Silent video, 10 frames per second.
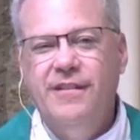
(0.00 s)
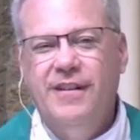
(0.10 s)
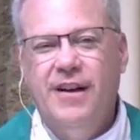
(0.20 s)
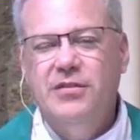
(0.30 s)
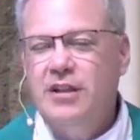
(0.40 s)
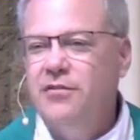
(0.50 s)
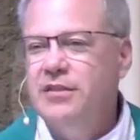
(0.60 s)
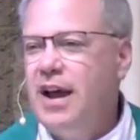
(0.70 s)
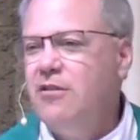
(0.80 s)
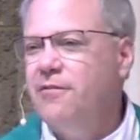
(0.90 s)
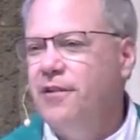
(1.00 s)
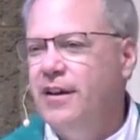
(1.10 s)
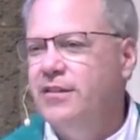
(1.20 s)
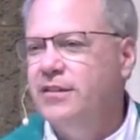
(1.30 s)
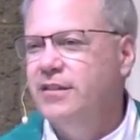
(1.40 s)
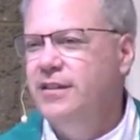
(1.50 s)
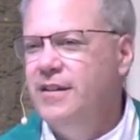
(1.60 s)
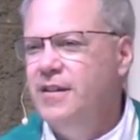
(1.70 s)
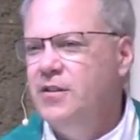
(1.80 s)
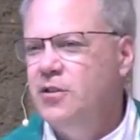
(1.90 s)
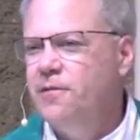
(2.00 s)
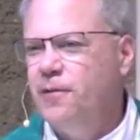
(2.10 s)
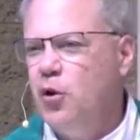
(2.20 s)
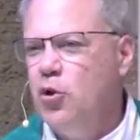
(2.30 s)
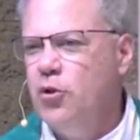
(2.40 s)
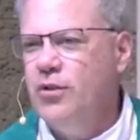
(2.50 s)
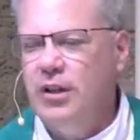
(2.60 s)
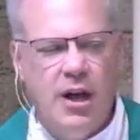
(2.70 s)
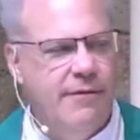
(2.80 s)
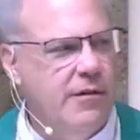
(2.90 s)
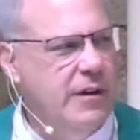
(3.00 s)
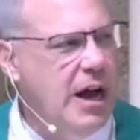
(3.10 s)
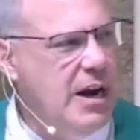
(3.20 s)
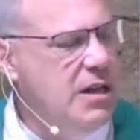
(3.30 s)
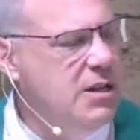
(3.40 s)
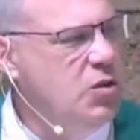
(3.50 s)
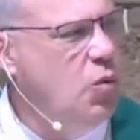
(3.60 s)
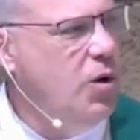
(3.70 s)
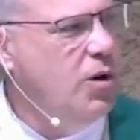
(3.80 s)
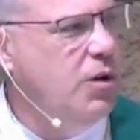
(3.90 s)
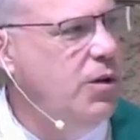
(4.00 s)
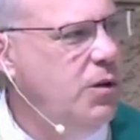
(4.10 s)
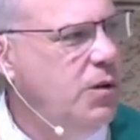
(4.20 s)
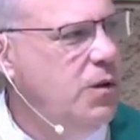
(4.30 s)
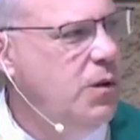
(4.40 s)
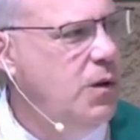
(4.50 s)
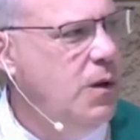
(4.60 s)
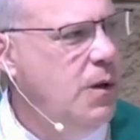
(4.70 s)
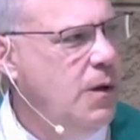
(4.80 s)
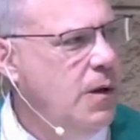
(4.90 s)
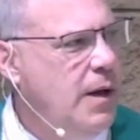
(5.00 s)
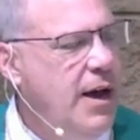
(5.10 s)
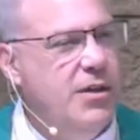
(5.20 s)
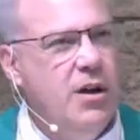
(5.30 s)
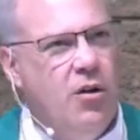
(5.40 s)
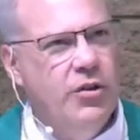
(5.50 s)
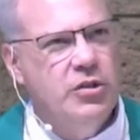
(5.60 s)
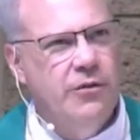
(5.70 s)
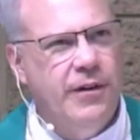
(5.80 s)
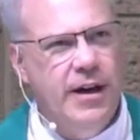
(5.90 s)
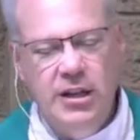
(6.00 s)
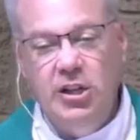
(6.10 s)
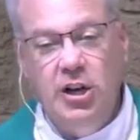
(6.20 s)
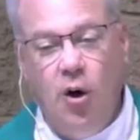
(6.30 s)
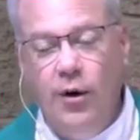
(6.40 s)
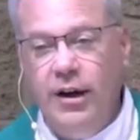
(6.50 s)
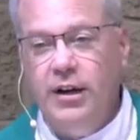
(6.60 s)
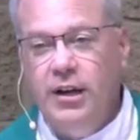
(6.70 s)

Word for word: of self sacrifice to further the love of God in this world. And then also finally going, you